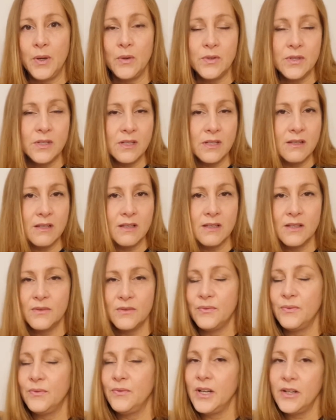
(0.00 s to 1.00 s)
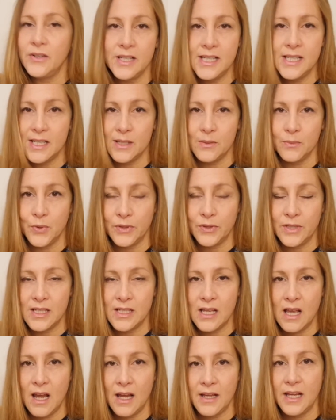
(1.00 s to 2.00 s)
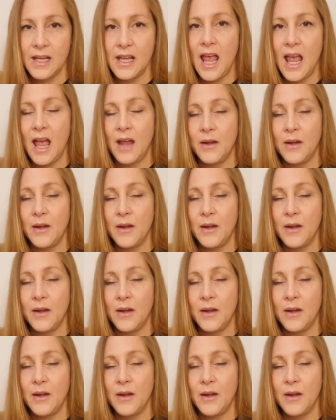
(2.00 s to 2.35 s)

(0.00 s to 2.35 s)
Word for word: posted this very simple design. It had a